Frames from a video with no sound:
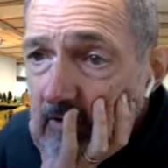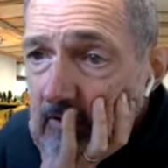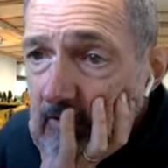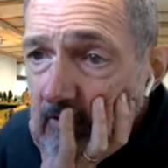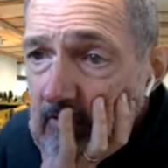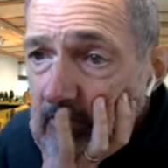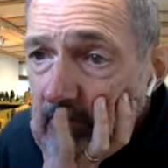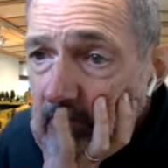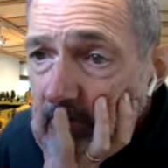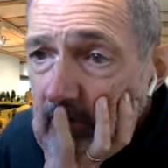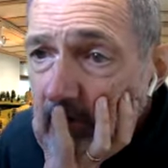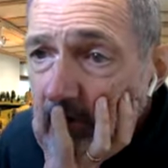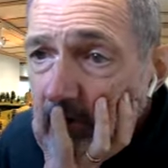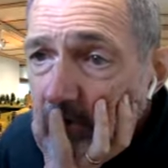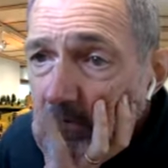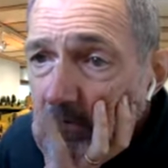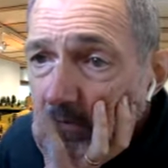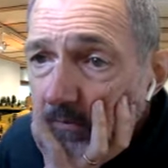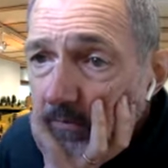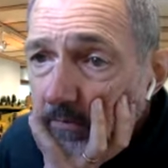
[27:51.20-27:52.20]

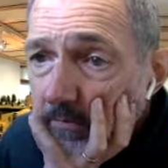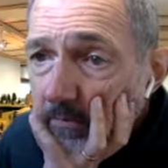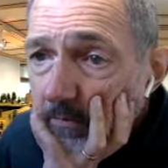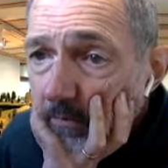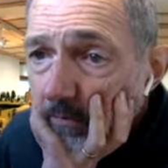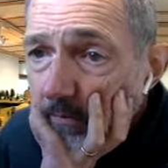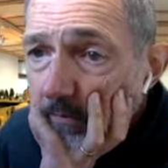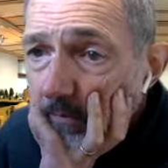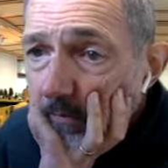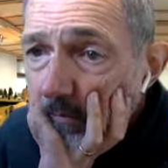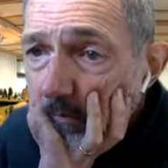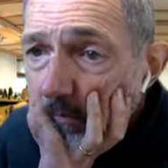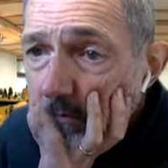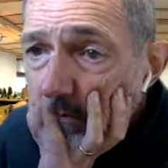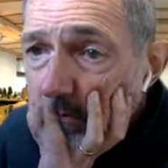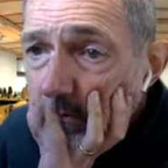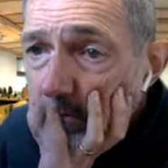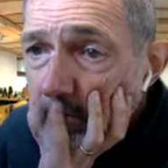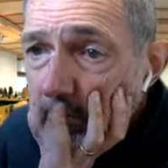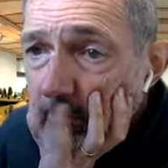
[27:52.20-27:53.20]
so
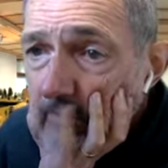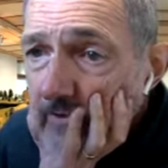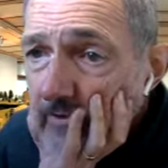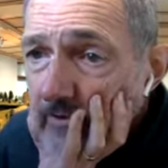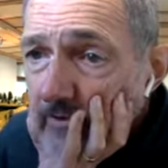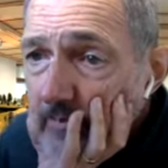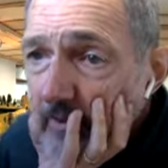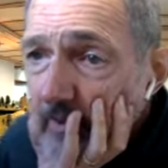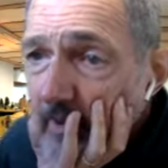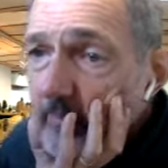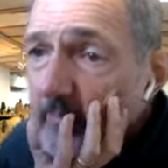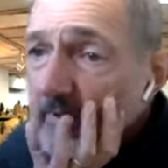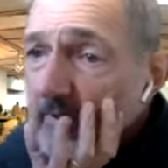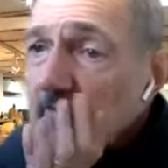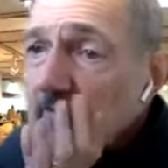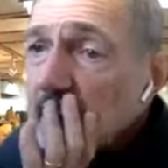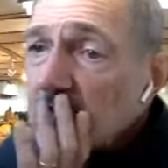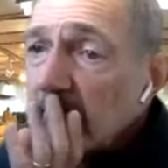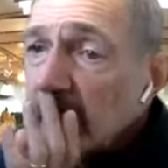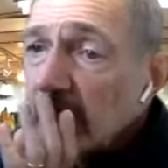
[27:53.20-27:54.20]
respot
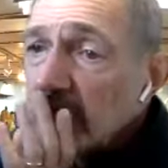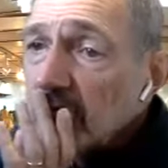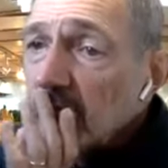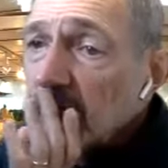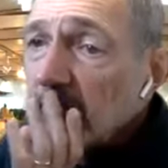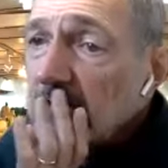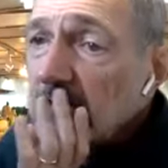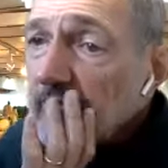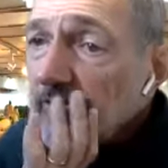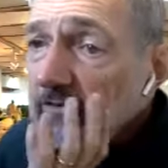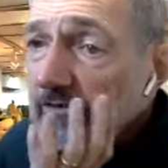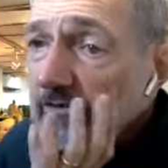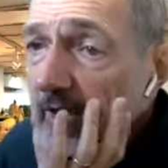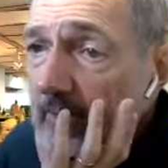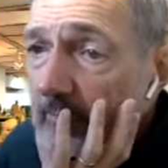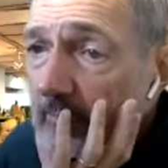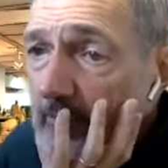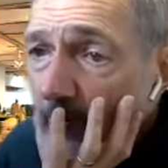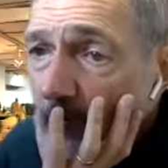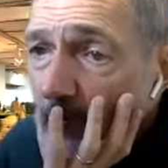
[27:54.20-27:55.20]
means it has to be at the
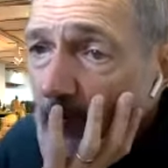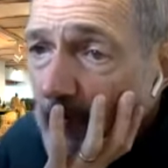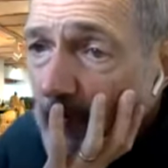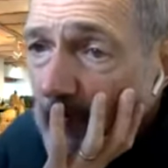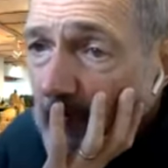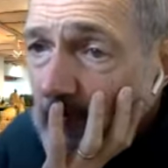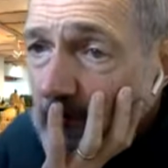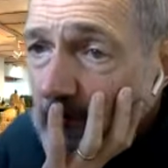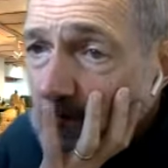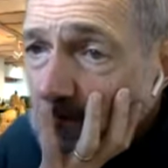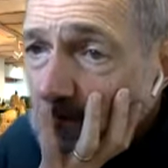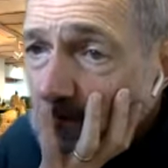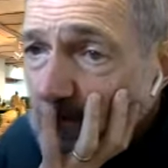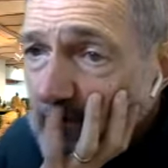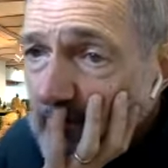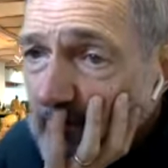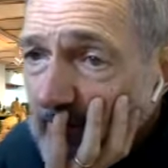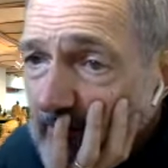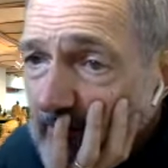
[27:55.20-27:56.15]
same door. Is that